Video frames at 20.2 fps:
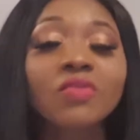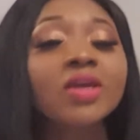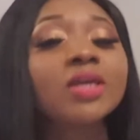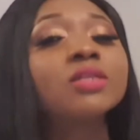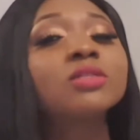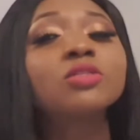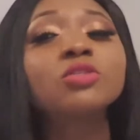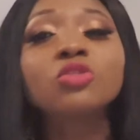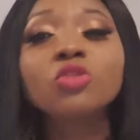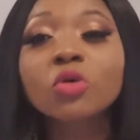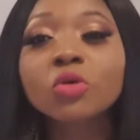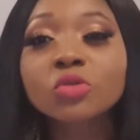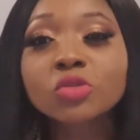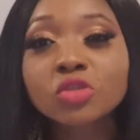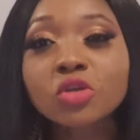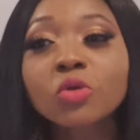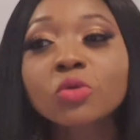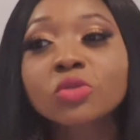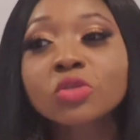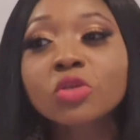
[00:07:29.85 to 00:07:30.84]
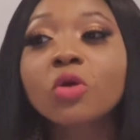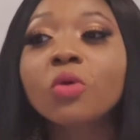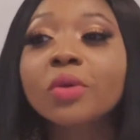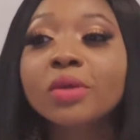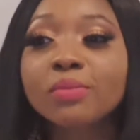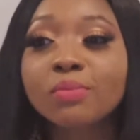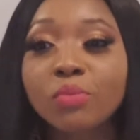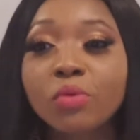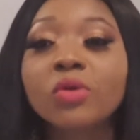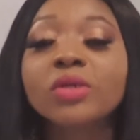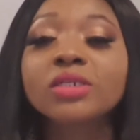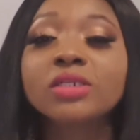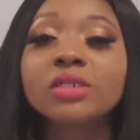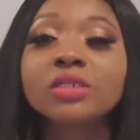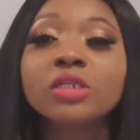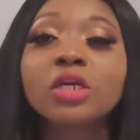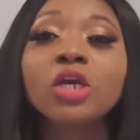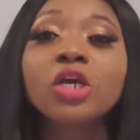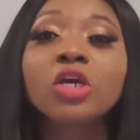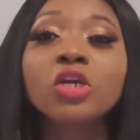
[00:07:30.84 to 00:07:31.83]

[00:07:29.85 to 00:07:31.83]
It's so, so, so important.